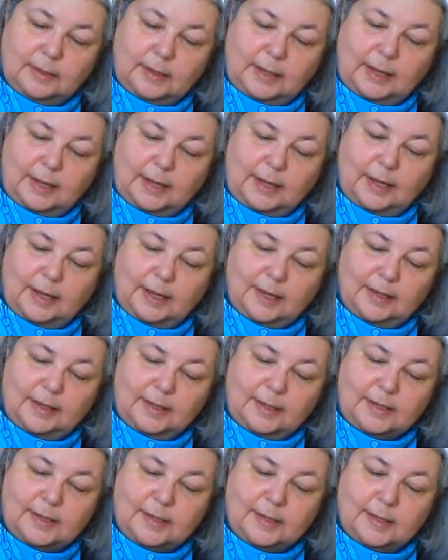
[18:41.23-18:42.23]
And again,
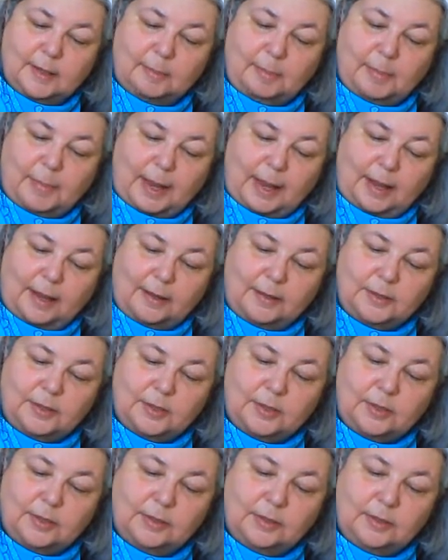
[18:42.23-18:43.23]
this is
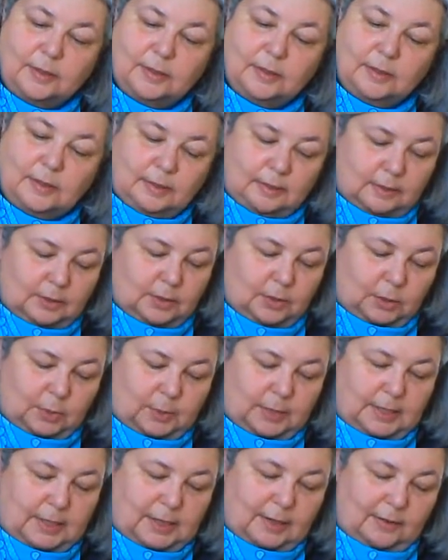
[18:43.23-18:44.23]
about
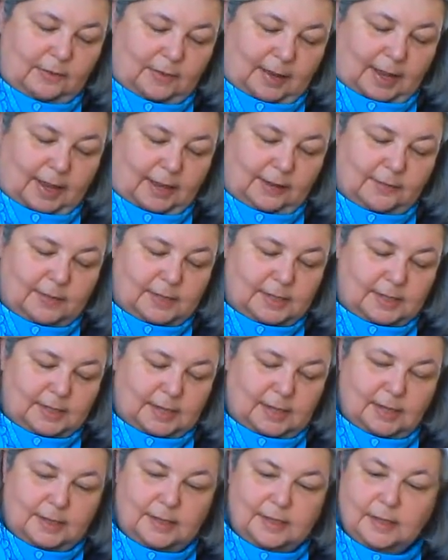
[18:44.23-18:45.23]
25
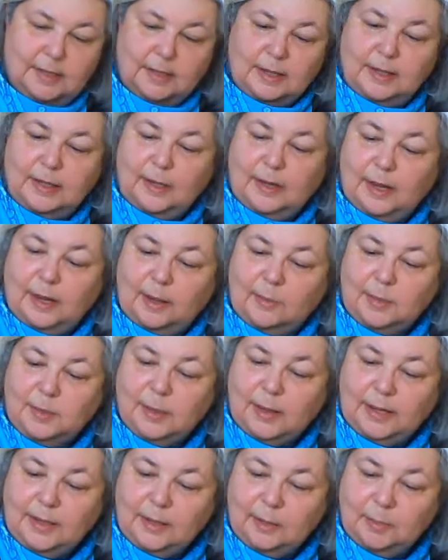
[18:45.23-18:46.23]
seeds. I'm
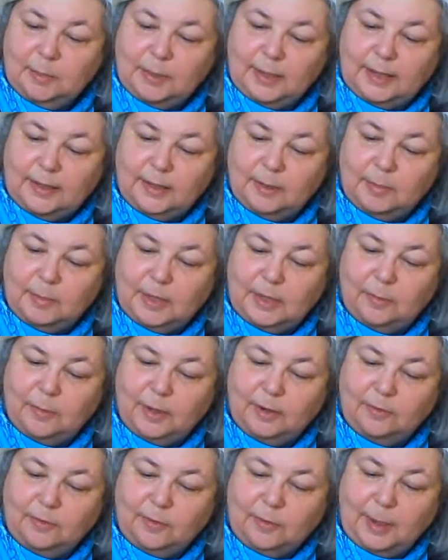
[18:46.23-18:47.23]
trying to plant them
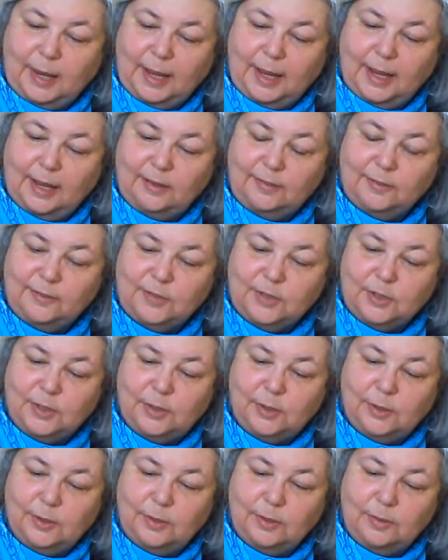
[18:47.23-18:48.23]
anywhere from 1/2
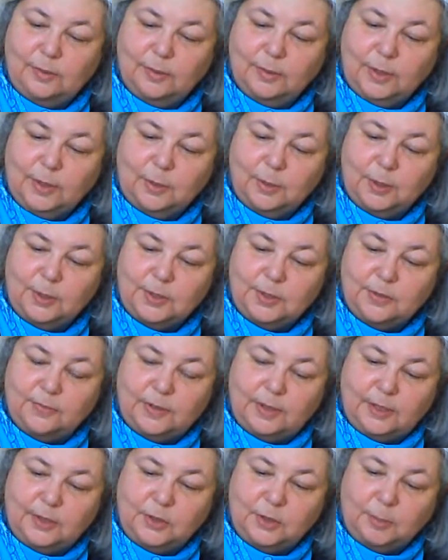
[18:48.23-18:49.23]
to 3/4 of
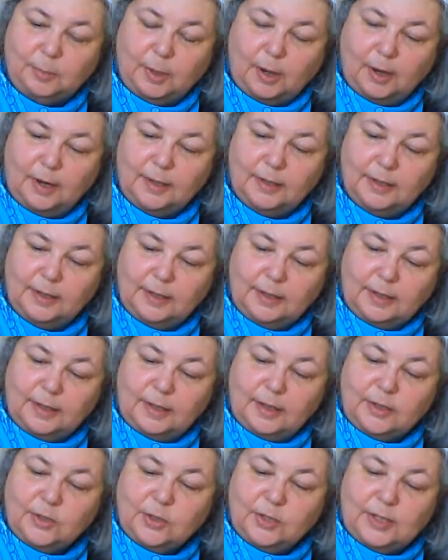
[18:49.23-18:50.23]
an inch apart,
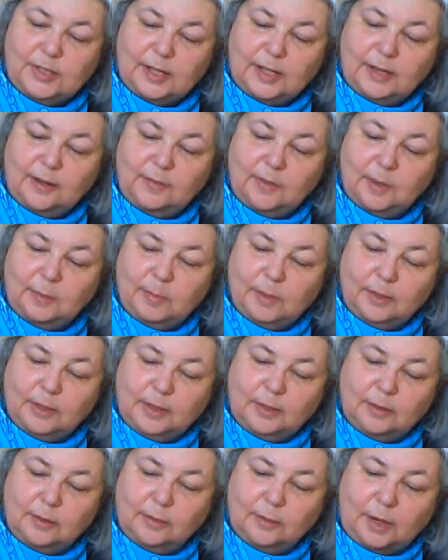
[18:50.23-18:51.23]
just to give them a
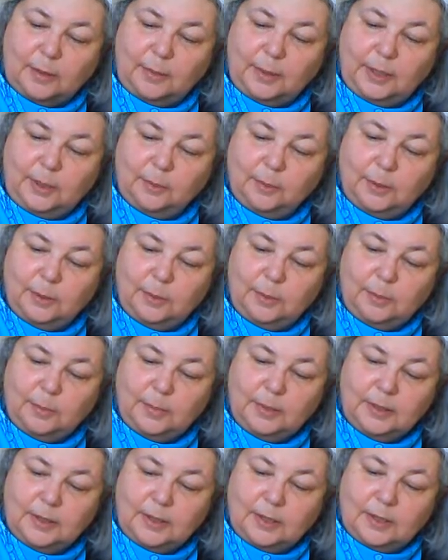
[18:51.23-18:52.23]
little growing
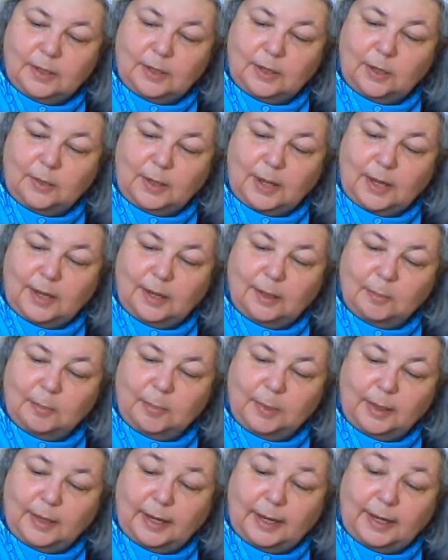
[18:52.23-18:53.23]
room. You can
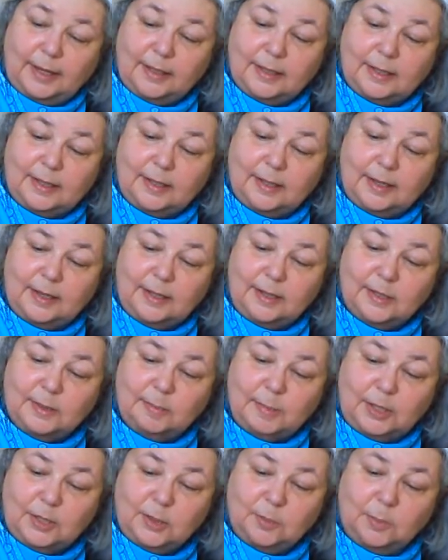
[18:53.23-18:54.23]
plant things
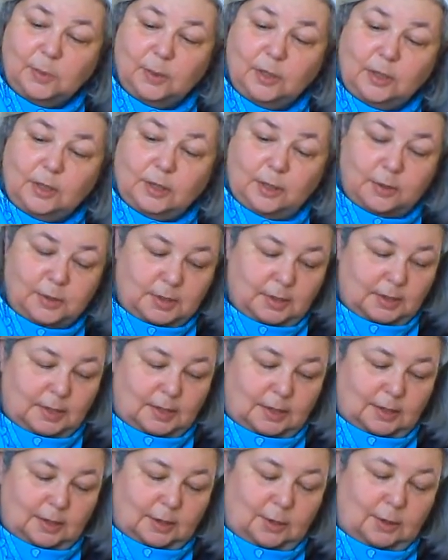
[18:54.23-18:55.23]
much more closely
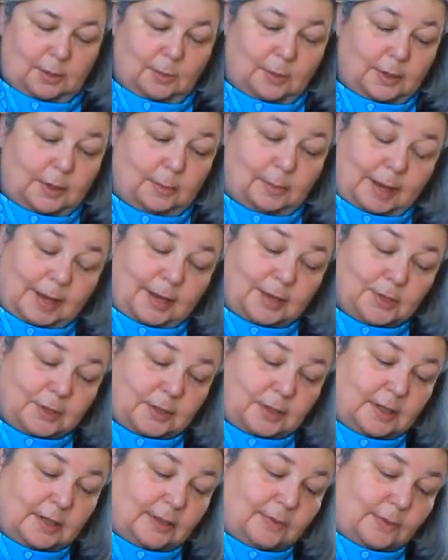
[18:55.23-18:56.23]
than you would
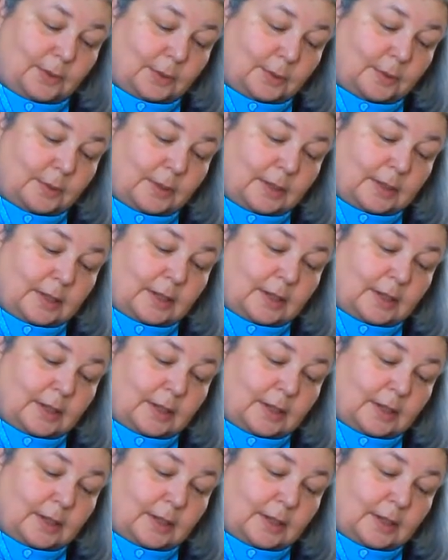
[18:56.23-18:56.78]
imagine if you're